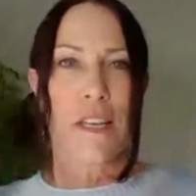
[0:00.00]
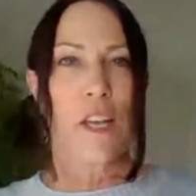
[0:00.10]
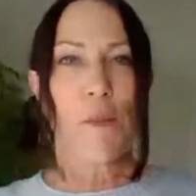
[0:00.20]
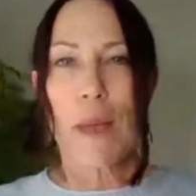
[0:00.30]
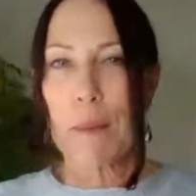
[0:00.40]

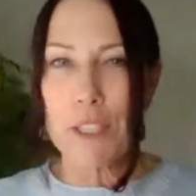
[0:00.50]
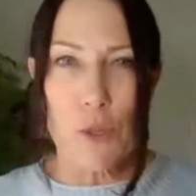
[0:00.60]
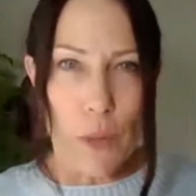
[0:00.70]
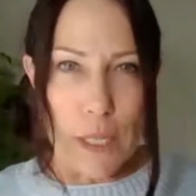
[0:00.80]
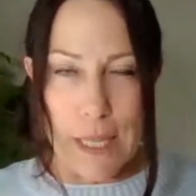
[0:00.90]
maybe it's
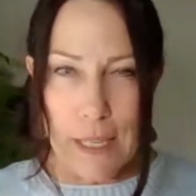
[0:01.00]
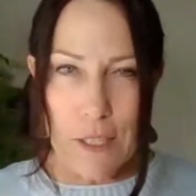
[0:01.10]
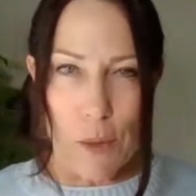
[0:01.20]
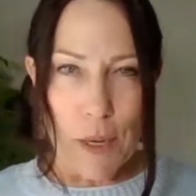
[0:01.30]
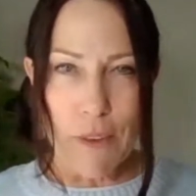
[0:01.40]
you want to take
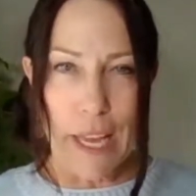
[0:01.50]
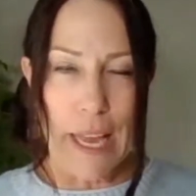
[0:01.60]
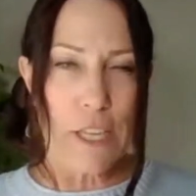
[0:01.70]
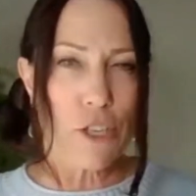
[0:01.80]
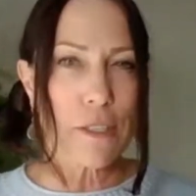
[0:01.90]
so many
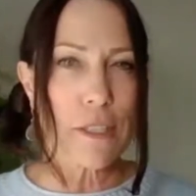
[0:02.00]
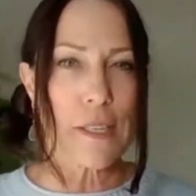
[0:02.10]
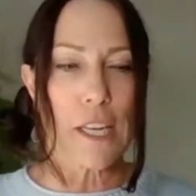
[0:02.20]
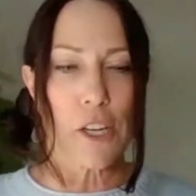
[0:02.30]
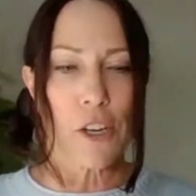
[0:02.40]
vacations a
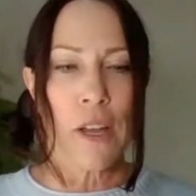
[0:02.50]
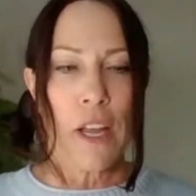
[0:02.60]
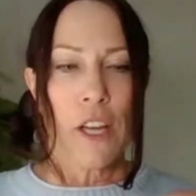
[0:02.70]
year.